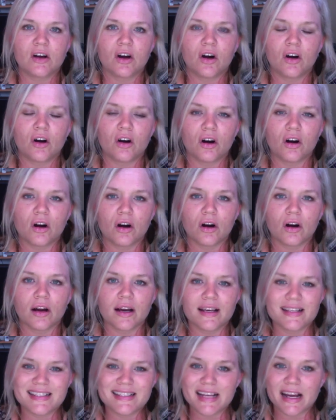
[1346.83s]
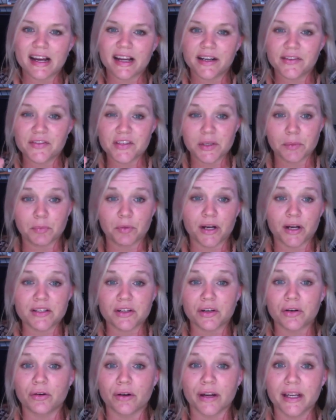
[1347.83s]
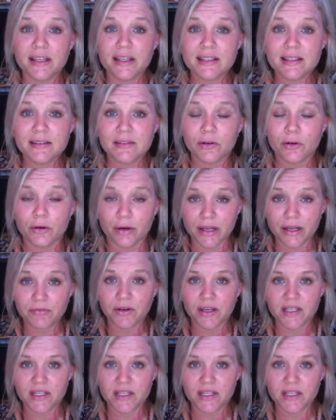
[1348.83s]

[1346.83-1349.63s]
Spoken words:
are a sign of suppressed grief,